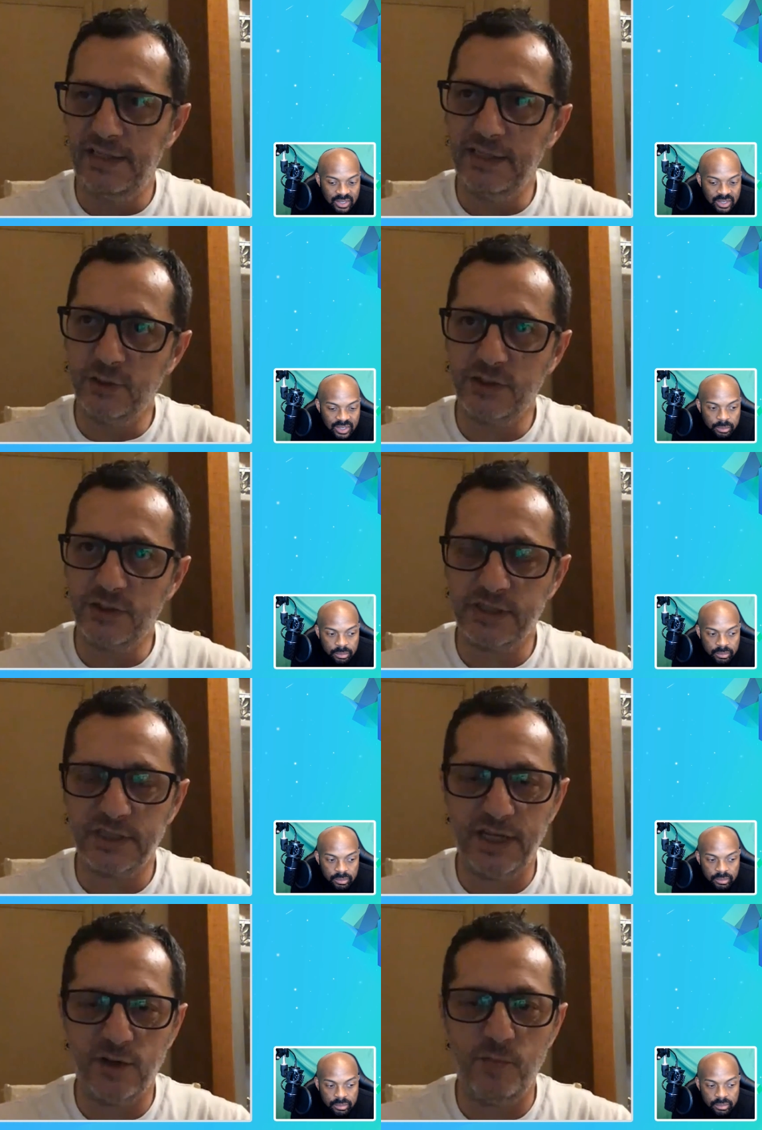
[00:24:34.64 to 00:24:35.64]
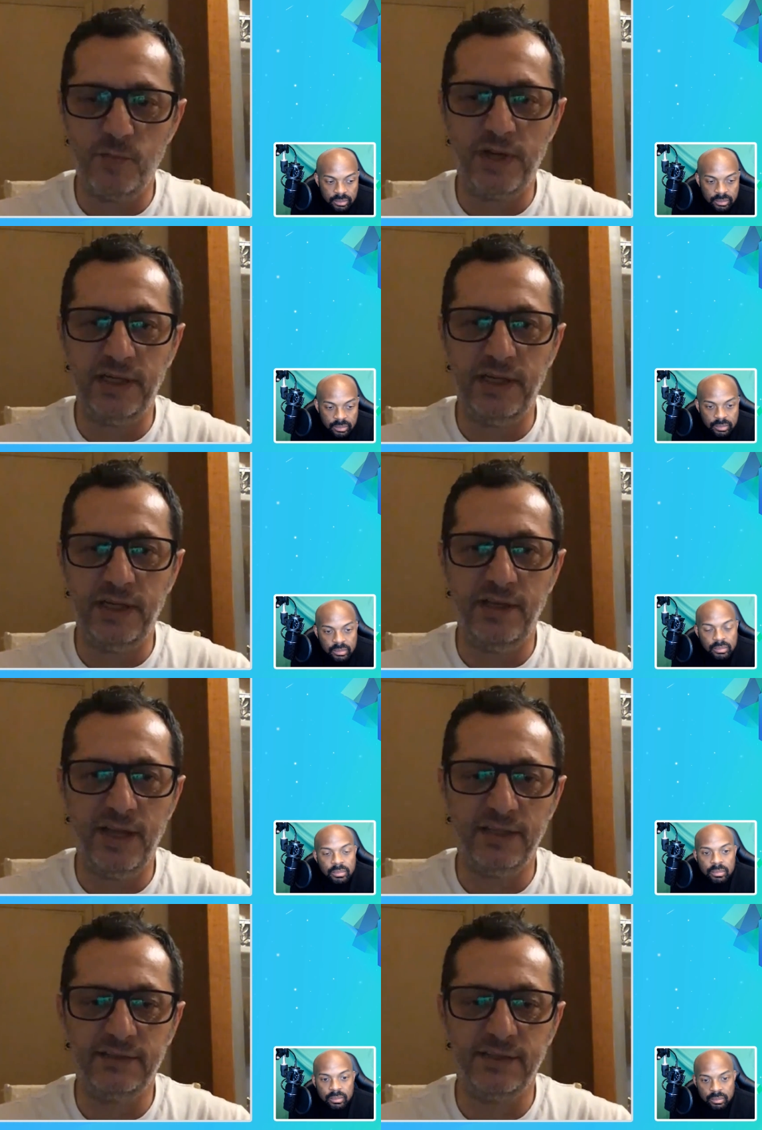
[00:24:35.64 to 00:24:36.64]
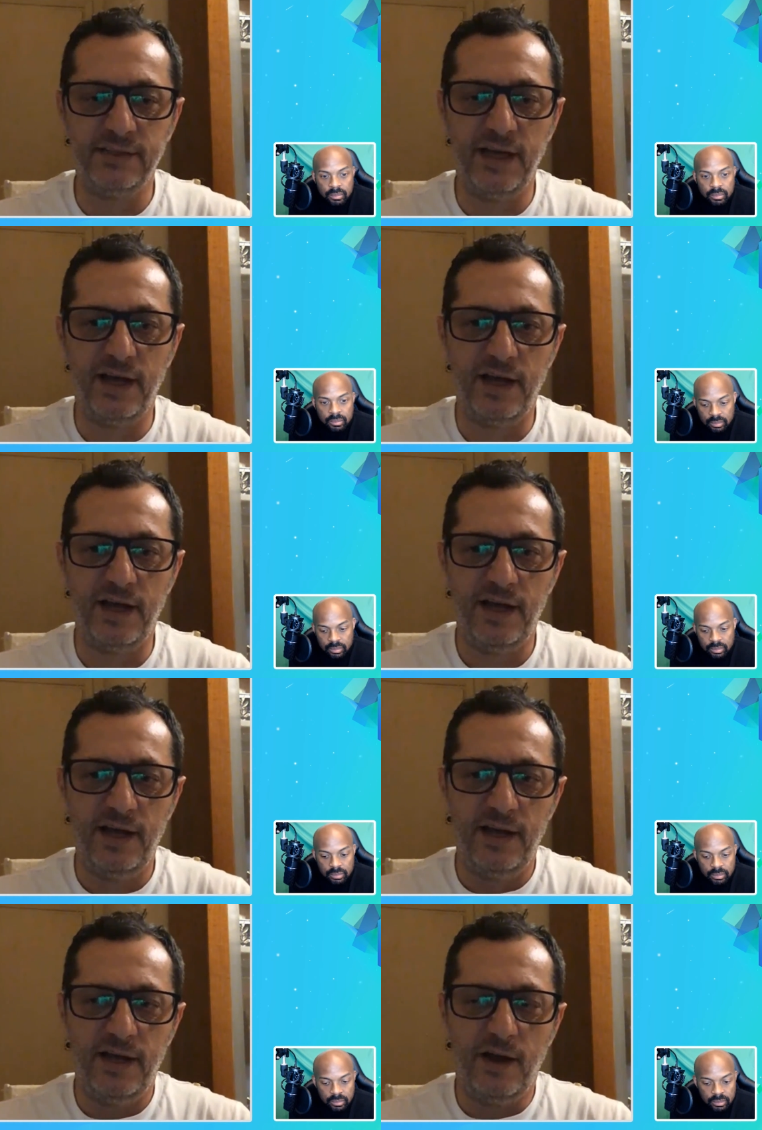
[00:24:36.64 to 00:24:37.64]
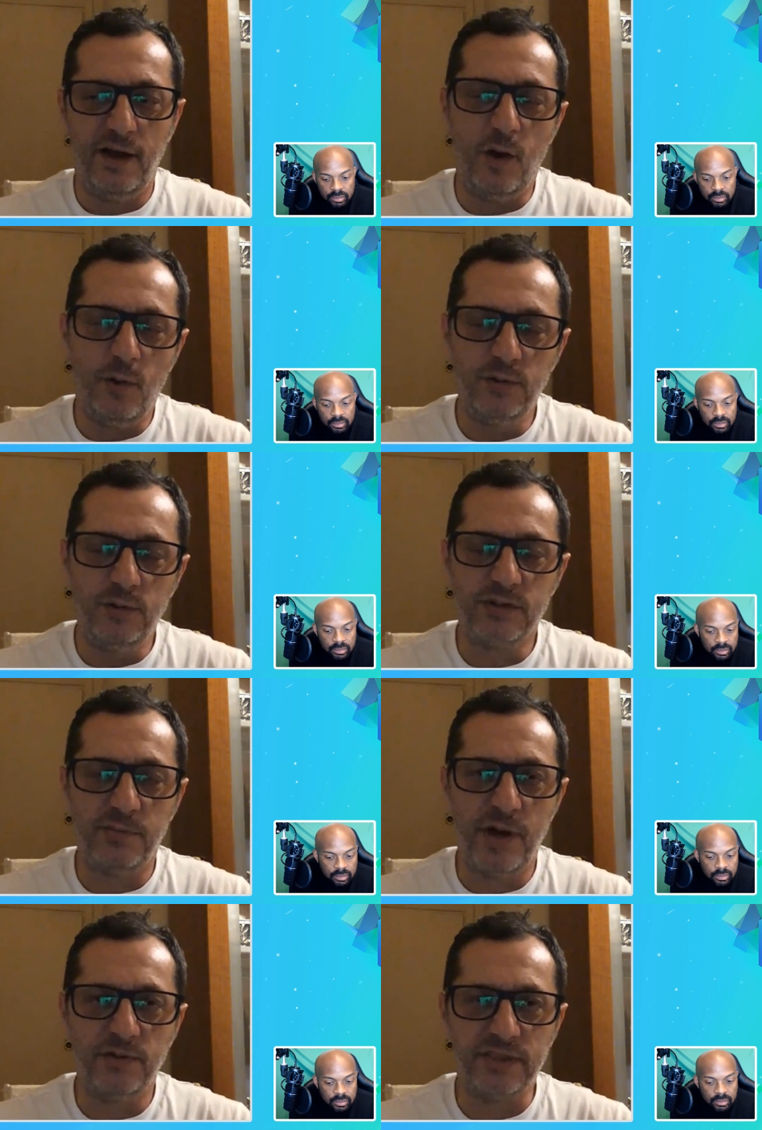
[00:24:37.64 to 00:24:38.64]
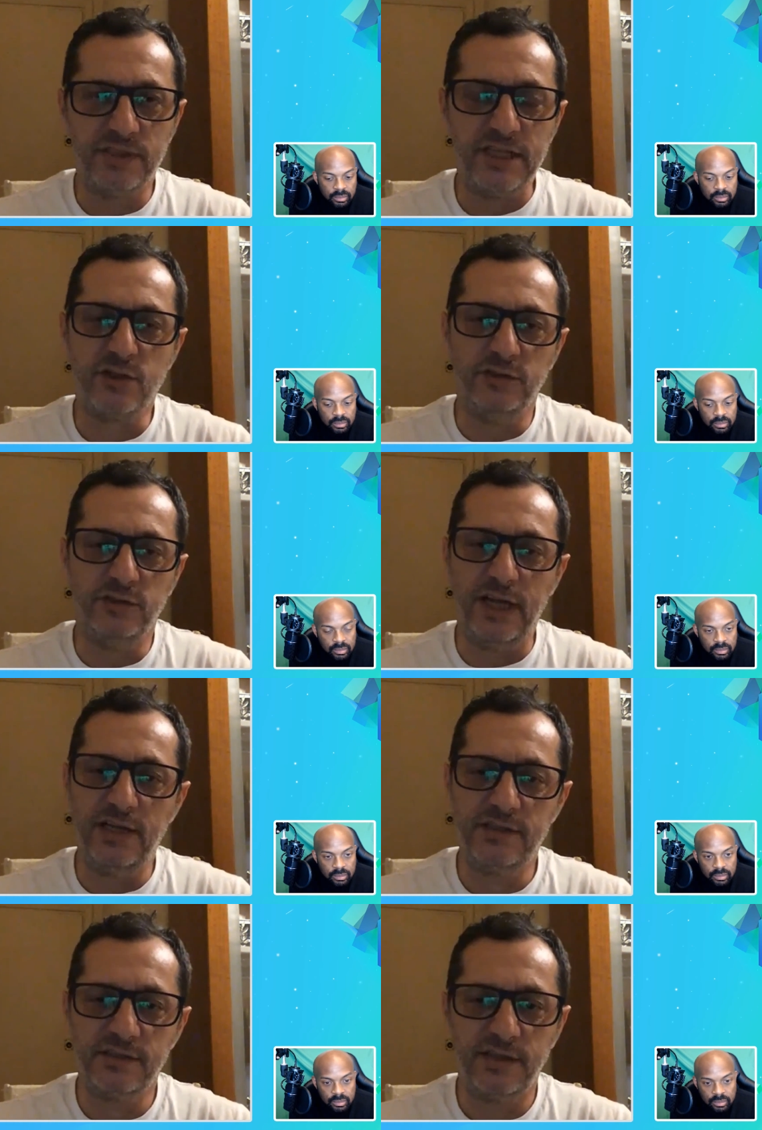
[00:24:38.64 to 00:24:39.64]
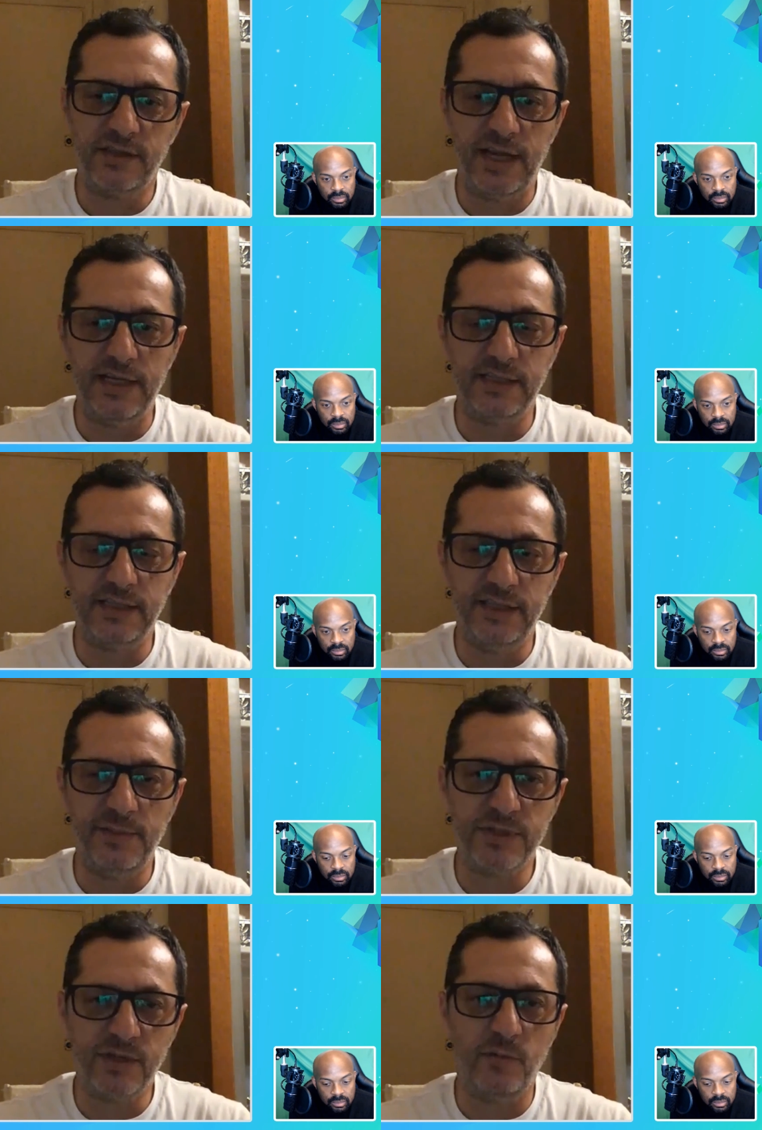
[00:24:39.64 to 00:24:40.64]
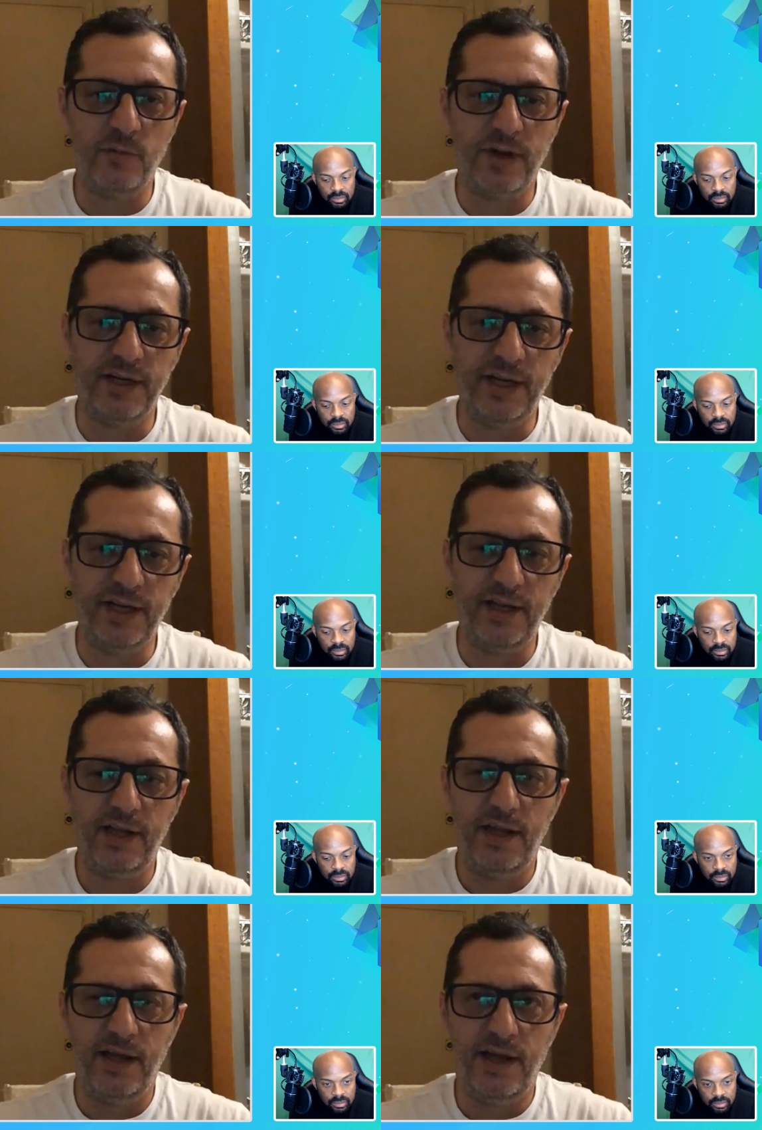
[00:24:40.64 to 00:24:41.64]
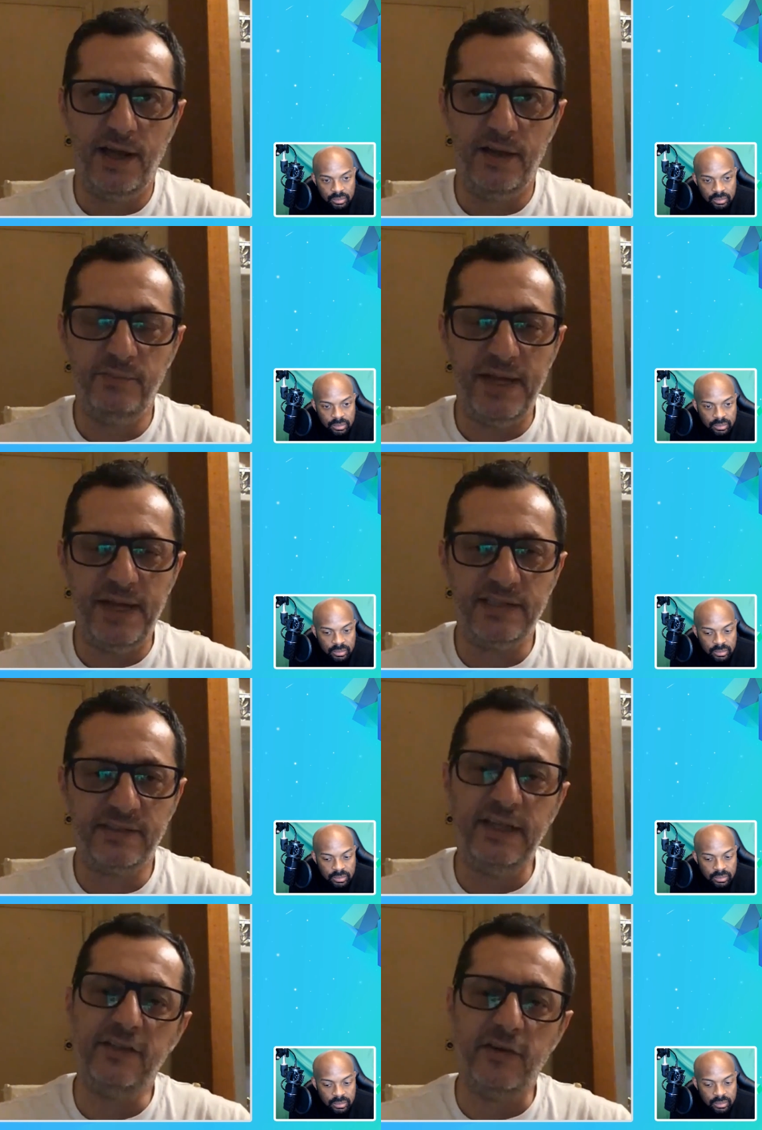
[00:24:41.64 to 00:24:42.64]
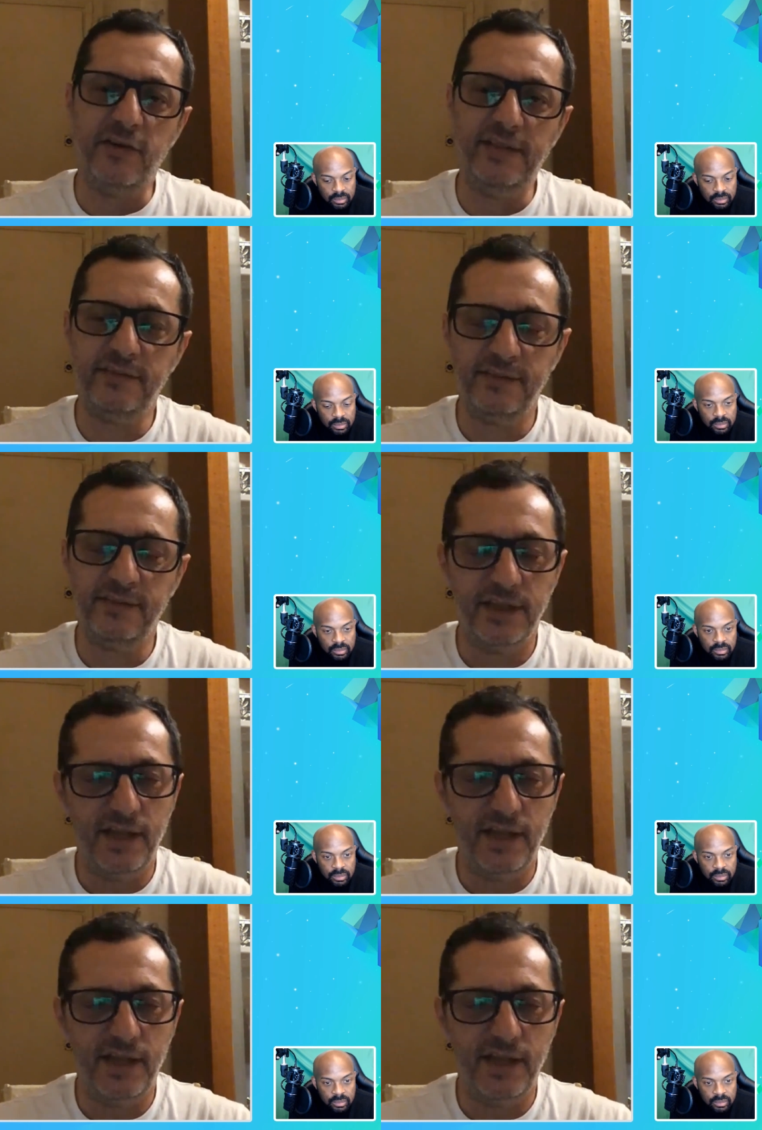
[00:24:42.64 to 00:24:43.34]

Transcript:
Speaker 1: Hellenic Zeus is a company that uh, owns about six hotels, and it's a DMC company uh, based in Crete.